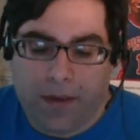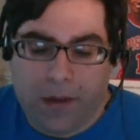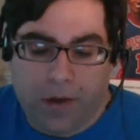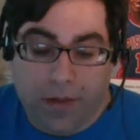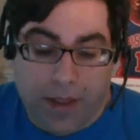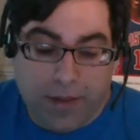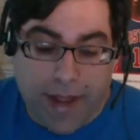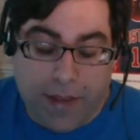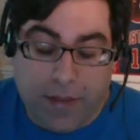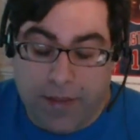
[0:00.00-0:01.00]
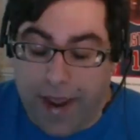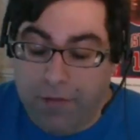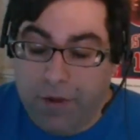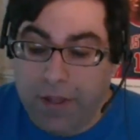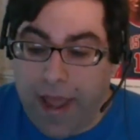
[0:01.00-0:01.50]
that
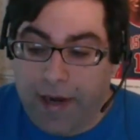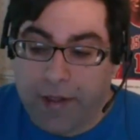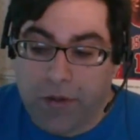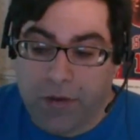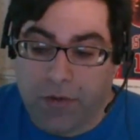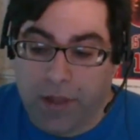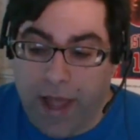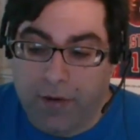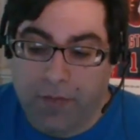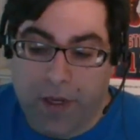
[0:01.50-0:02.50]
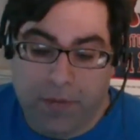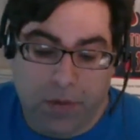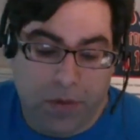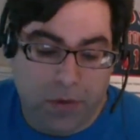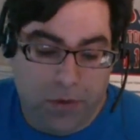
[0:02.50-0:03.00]
was the attitude of a lot of
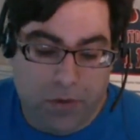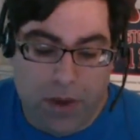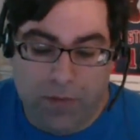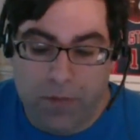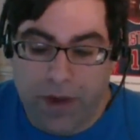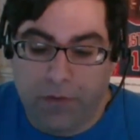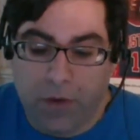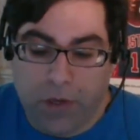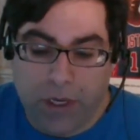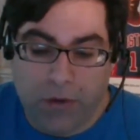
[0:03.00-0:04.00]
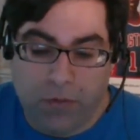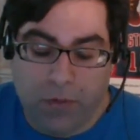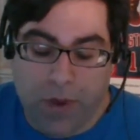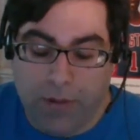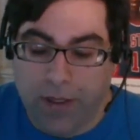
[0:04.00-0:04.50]
people who have been voting
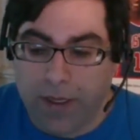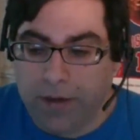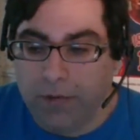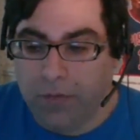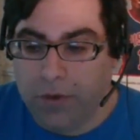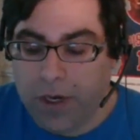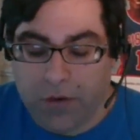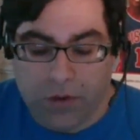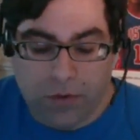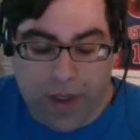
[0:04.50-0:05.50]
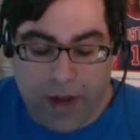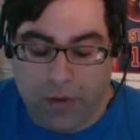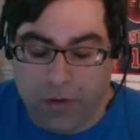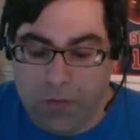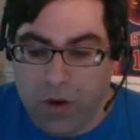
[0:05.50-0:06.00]
Republican for years, no
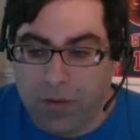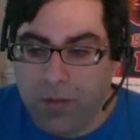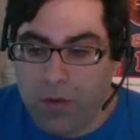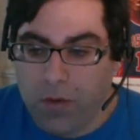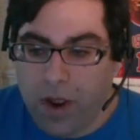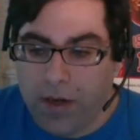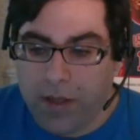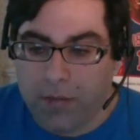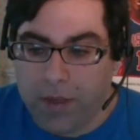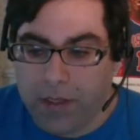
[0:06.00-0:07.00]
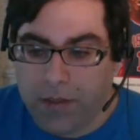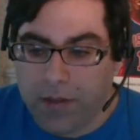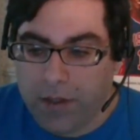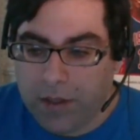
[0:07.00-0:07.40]
matter what moron has been